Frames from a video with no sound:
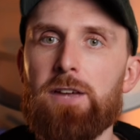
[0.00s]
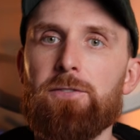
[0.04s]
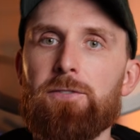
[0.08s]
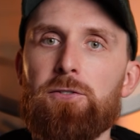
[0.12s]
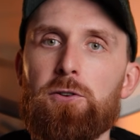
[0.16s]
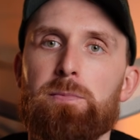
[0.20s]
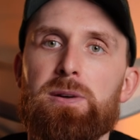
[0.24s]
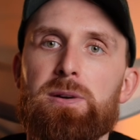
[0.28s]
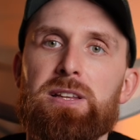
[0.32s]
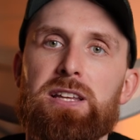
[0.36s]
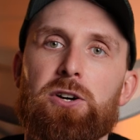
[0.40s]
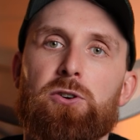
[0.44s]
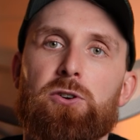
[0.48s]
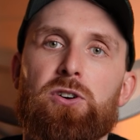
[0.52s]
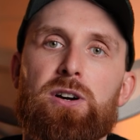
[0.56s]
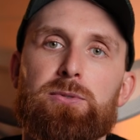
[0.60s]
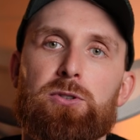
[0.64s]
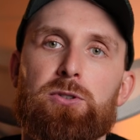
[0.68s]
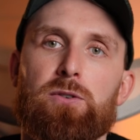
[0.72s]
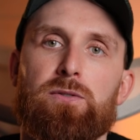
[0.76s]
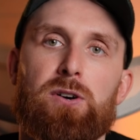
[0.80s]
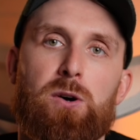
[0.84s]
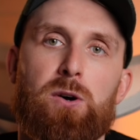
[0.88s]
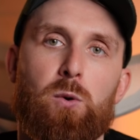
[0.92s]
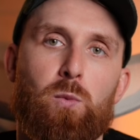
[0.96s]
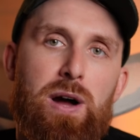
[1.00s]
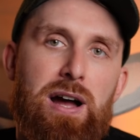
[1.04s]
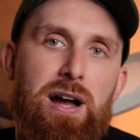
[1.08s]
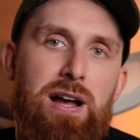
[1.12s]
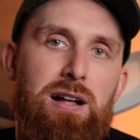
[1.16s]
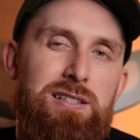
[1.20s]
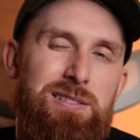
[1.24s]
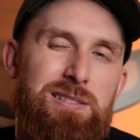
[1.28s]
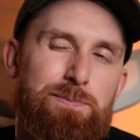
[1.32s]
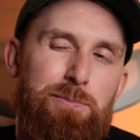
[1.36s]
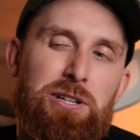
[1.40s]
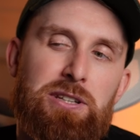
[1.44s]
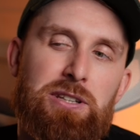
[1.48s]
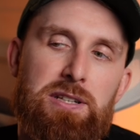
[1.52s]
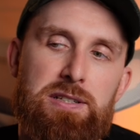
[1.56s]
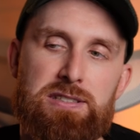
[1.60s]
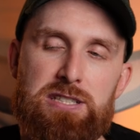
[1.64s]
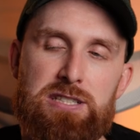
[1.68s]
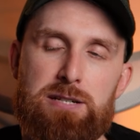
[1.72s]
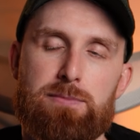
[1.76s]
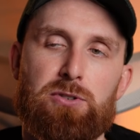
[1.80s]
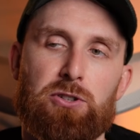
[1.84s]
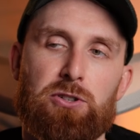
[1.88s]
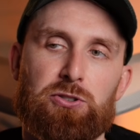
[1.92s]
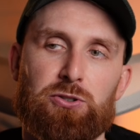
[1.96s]
If you've been in crypto for a while, it's pretty
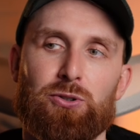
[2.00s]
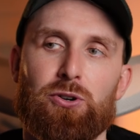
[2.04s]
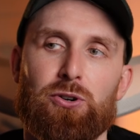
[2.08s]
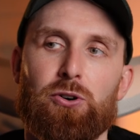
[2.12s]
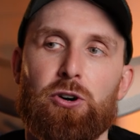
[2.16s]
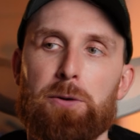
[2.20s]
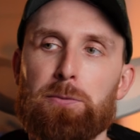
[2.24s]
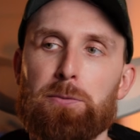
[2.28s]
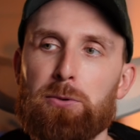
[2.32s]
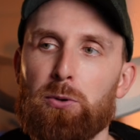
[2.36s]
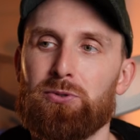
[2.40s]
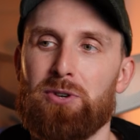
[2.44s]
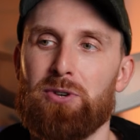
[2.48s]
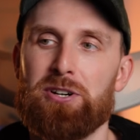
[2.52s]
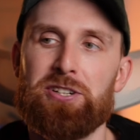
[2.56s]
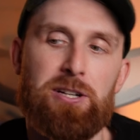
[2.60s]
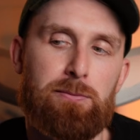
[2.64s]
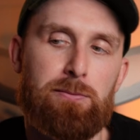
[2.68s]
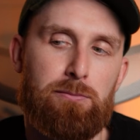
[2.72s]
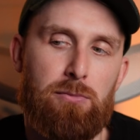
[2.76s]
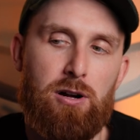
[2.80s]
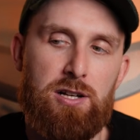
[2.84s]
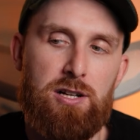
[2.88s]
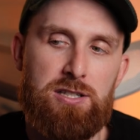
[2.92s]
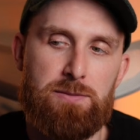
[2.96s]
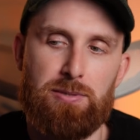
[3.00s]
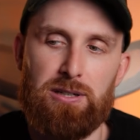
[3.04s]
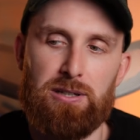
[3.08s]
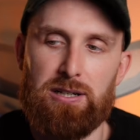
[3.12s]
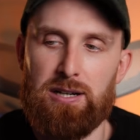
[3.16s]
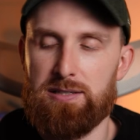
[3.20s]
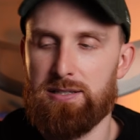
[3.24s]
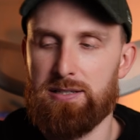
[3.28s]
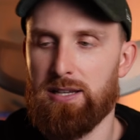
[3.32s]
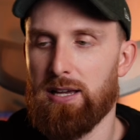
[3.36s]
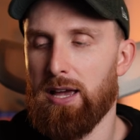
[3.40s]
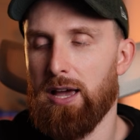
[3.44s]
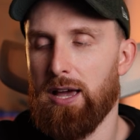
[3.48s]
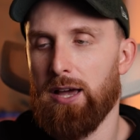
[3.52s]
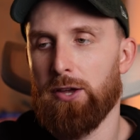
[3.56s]
similar to crypto trading bots because